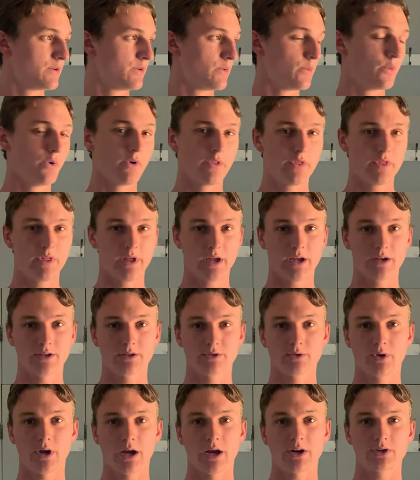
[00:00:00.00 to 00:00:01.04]
what things
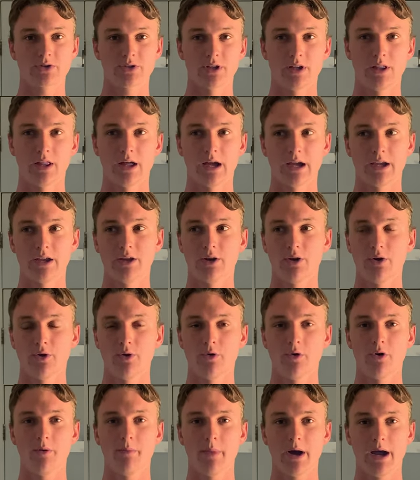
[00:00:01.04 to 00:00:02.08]
do I actually like? You know,
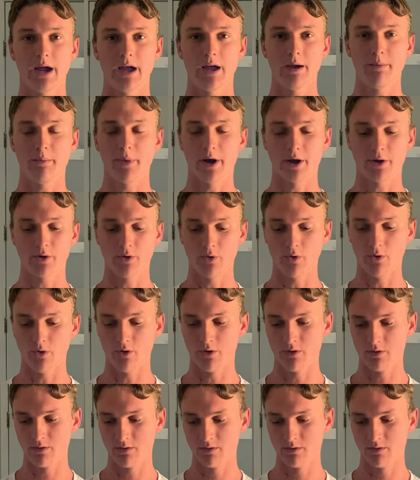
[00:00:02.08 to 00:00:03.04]
who am I at my core?